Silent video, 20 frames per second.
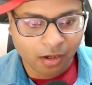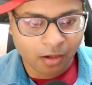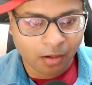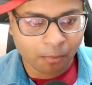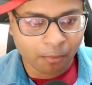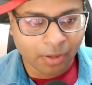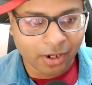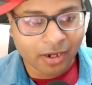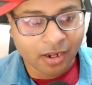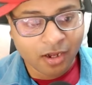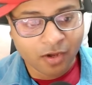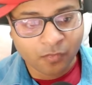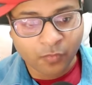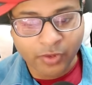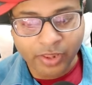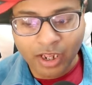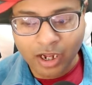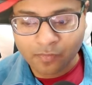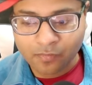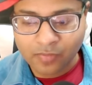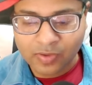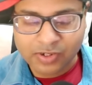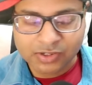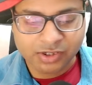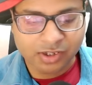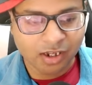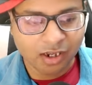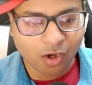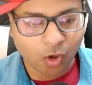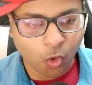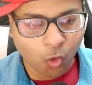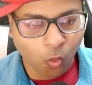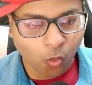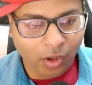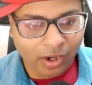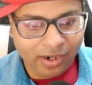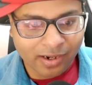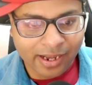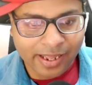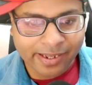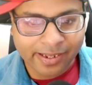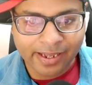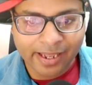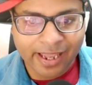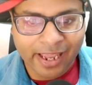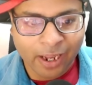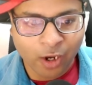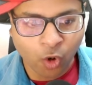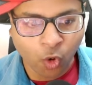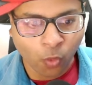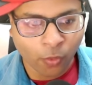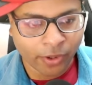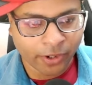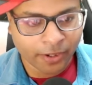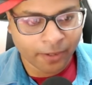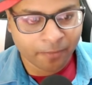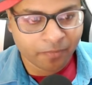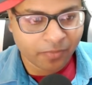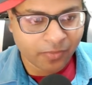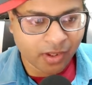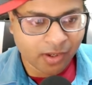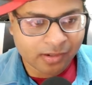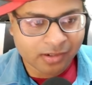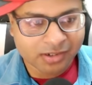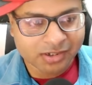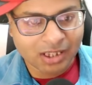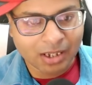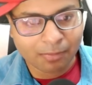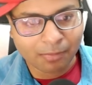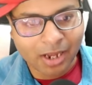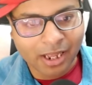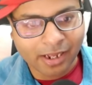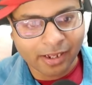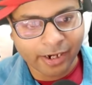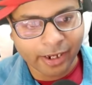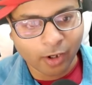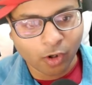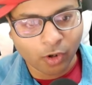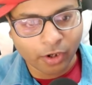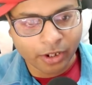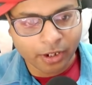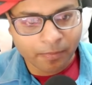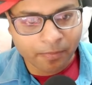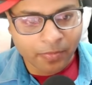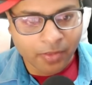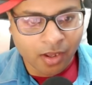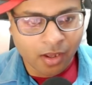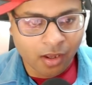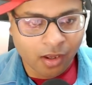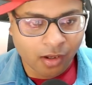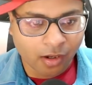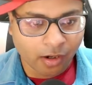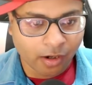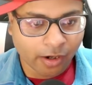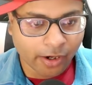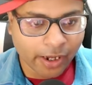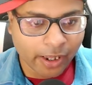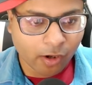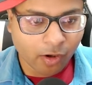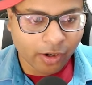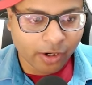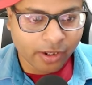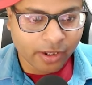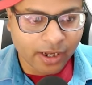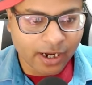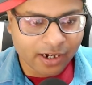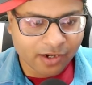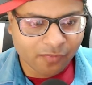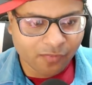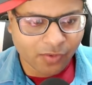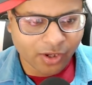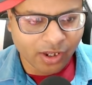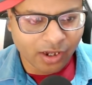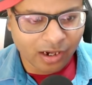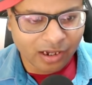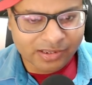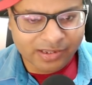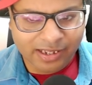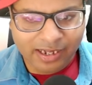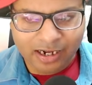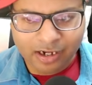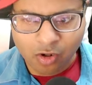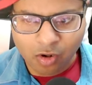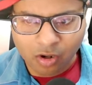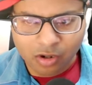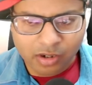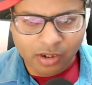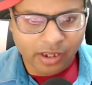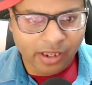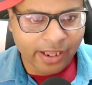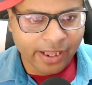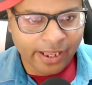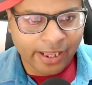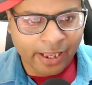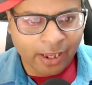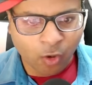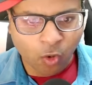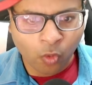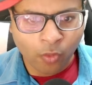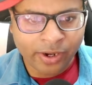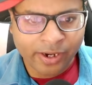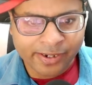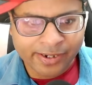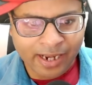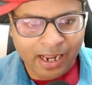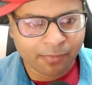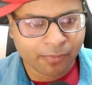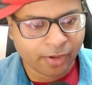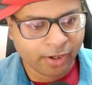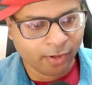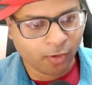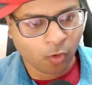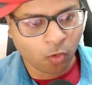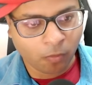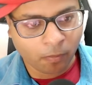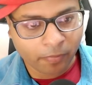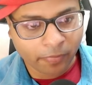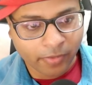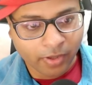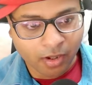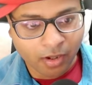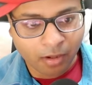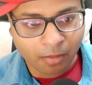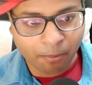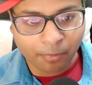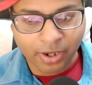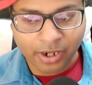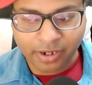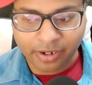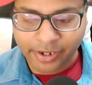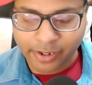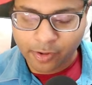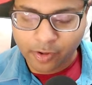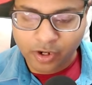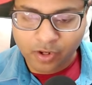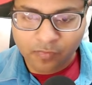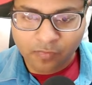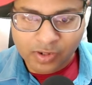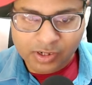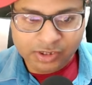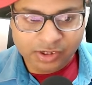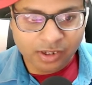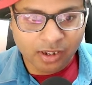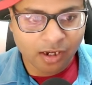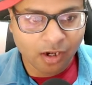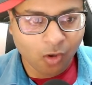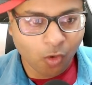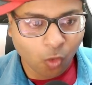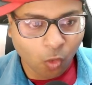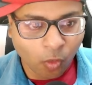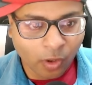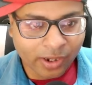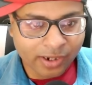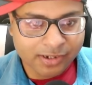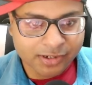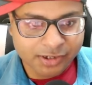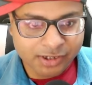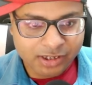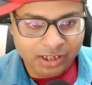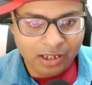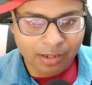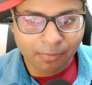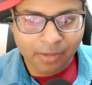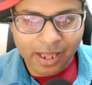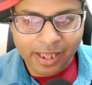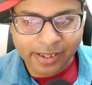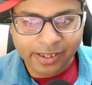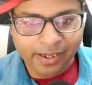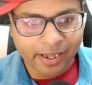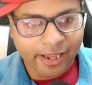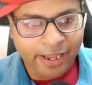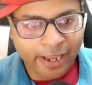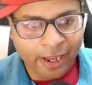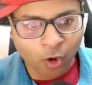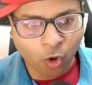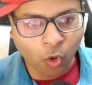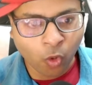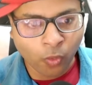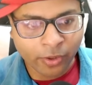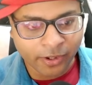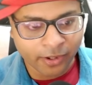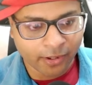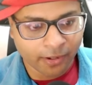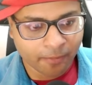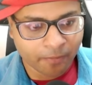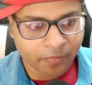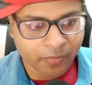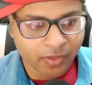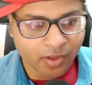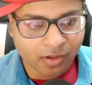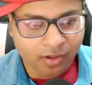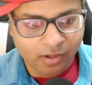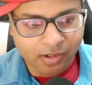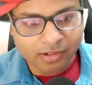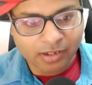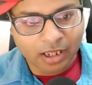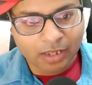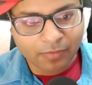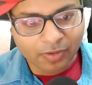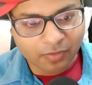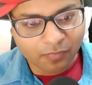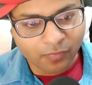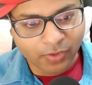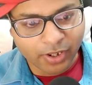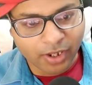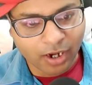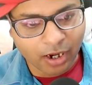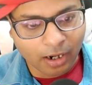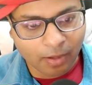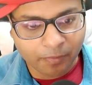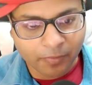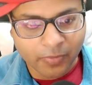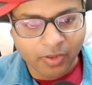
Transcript: but Freya first skill work like AoE. Same like Gregory. Gregory and Freya, they are not AoE type hero, but Gregory first skill works same like AoE. Even Freya,